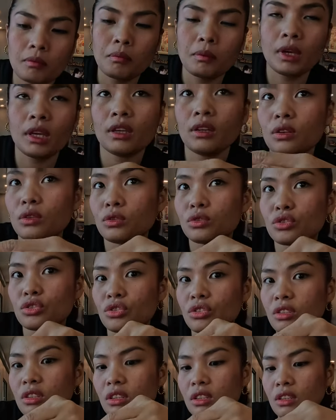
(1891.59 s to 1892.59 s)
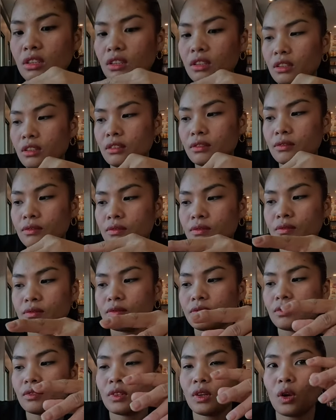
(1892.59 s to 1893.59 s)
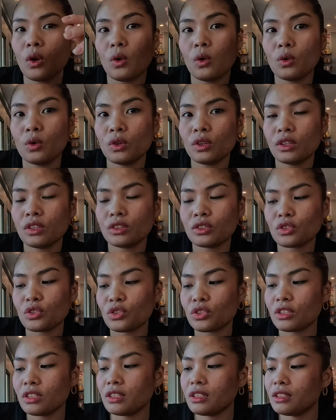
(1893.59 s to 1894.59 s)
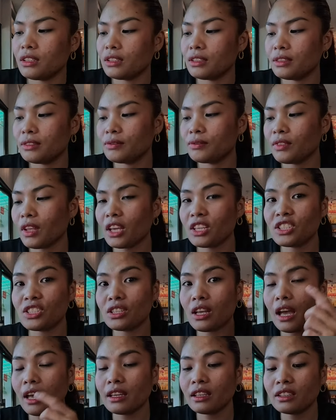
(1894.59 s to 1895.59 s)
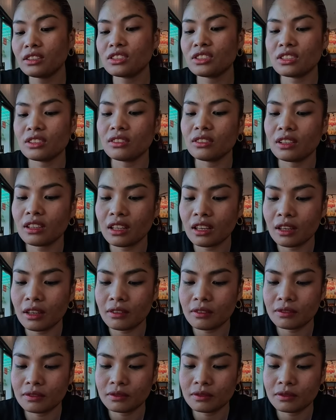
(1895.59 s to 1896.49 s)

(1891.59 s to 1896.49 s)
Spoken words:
mango tree, coconut tree. I can still climb.